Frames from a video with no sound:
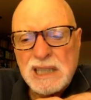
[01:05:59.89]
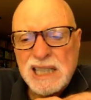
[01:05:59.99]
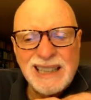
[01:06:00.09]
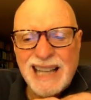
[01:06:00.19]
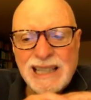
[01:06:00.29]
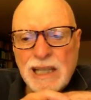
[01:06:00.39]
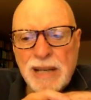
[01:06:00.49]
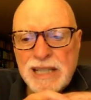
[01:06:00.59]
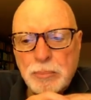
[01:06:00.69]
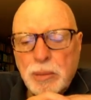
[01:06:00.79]
didn't like them
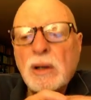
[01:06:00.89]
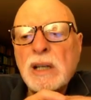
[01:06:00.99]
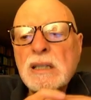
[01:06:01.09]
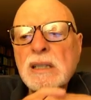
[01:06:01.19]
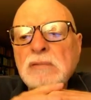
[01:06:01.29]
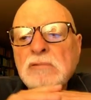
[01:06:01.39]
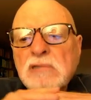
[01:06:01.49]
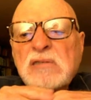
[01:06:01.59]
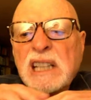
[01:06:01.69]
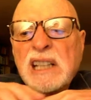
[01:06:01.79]
as opponents and
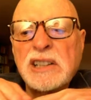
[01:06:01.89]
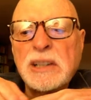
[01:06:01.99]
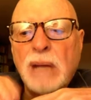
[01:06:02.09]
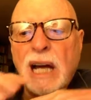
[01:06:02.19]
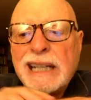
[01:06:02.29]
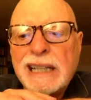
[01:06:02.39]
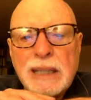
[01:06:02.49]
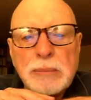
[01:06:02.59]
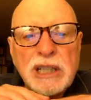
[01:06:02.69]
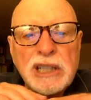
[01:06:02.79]
really undermining
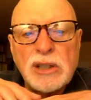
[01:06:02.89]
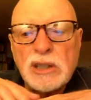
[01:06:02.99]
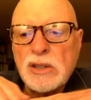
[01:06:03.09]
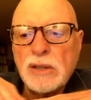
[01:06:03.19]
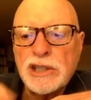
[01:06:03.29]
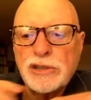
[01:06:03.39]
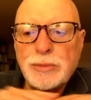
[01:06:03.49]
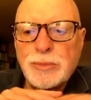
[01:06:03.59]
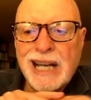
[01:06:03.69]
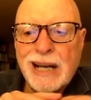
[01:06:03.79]
them when he took the Soviet
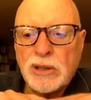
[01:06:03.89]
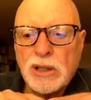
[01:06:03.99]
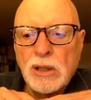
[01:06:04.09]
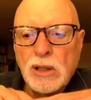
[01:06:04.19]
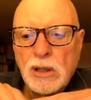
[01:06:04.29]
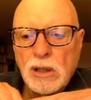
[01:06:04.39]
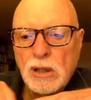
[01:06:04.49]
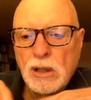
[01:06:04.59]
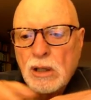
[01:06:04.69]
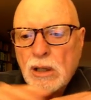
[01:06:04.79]
troops out
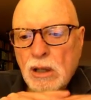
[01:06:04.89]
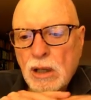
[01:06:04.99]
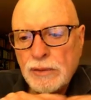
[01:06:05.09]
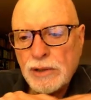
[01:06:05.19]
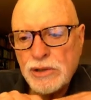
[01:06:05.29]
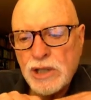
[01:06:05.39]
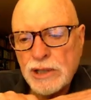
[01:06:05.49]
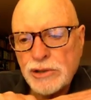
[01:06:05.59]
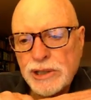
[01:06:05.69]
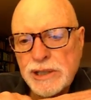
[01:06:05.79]
of those
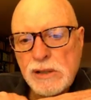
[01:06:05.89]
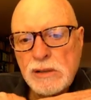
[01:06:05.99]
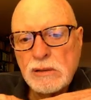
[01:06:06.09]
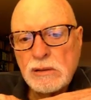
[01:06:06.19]
countries.